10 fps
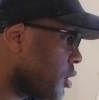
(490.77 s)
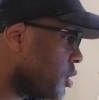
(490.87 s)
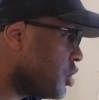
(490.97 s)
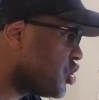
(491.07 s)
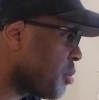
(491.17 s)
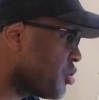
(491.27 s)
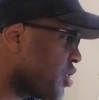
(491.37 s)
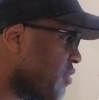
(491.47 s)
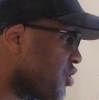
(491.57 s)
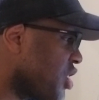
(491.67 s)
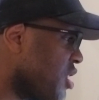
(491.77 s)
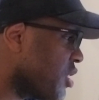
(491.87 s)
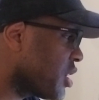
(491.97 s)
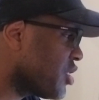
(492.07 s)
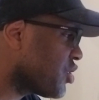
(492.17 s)
December 17th
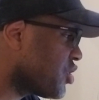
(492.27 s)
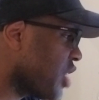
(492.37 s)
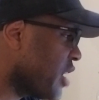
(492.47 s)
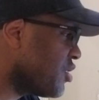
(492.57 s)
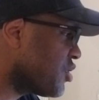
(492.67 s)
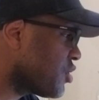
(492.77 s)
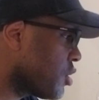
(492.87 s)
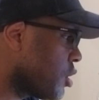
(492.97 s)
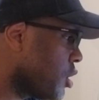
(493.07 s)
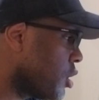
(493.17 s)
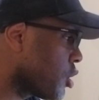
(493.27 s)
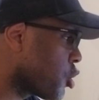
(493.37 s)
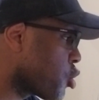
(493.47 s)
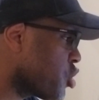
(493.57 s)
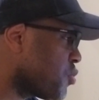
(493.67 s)
against the Titans.
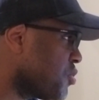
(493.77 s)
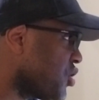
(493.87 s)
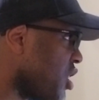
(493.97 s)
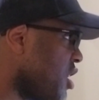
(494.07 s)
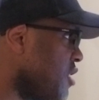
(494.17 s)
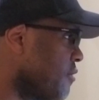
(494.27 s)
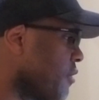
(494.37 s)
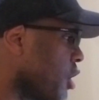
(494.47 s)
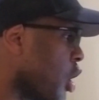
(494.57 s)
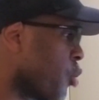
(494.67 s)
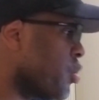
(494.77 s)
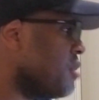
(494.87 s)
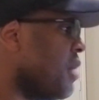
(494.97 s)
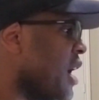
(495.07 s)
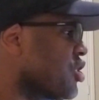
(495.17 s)
Christmas Eve, a
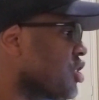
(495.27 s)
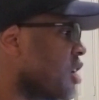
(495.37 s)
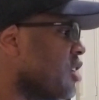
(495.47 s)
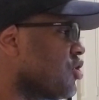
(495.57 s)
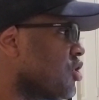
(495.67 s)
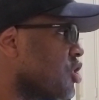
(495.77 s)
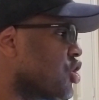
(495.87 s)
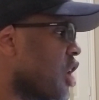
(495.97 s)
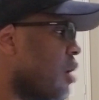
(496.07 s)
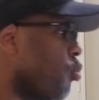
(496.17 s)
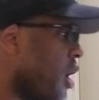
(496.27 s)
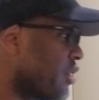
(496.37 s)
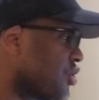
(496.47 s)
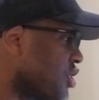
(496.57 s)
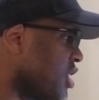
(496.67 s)
rematch against Deshaun
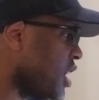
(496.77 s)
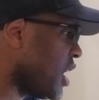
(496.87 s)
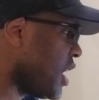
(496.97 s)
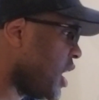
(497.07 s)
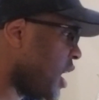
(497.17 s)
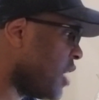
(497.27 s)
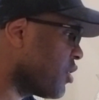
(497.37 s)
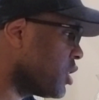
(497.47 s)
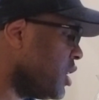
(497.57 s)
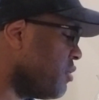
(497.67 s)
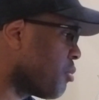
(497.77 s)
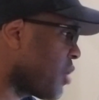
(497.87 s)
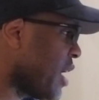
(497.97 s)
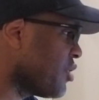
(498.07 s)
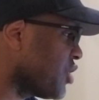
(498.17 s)
Watson and the Cleveland
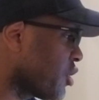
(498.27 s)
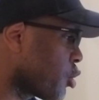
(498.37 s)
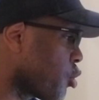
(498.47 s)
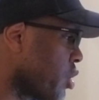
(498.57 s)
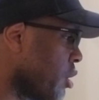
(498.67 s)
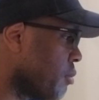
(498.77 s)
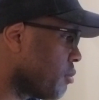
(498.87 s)
Browns at the crib.